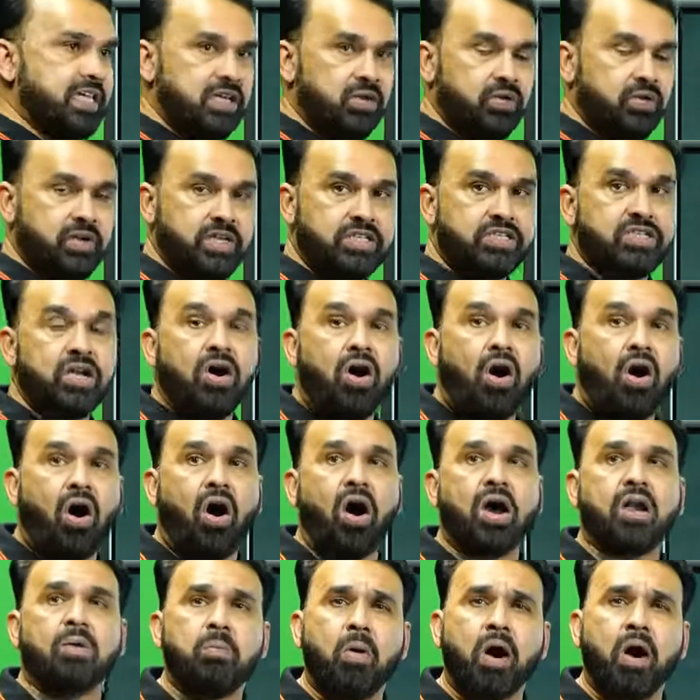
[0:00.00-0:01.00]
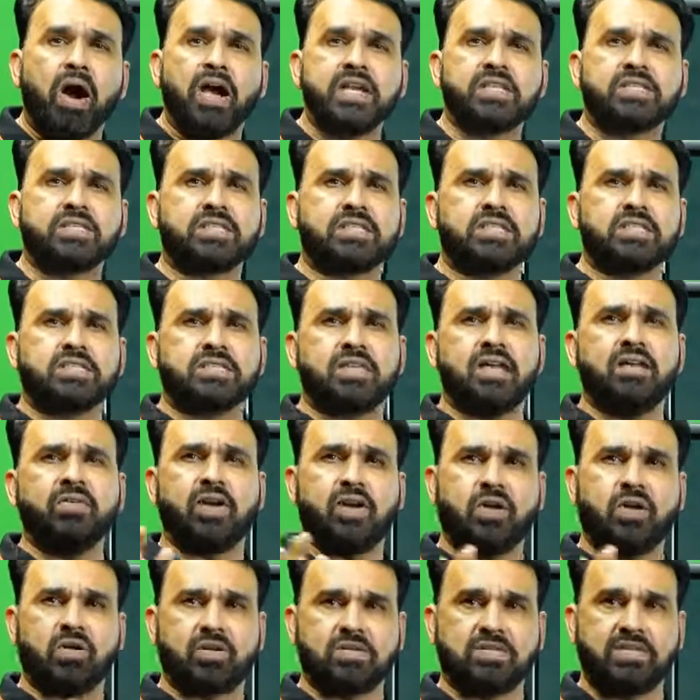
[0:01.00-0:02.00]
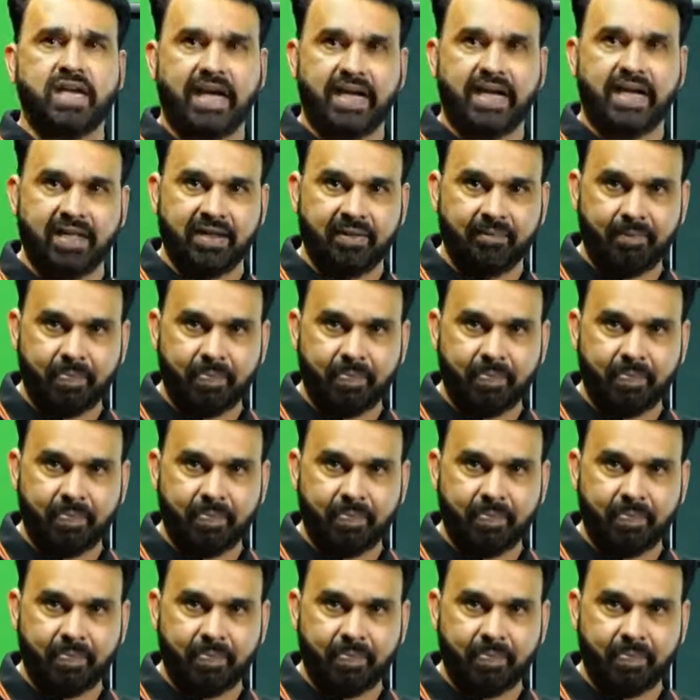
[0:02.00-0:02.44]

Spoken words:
NOH or moist silver oxide.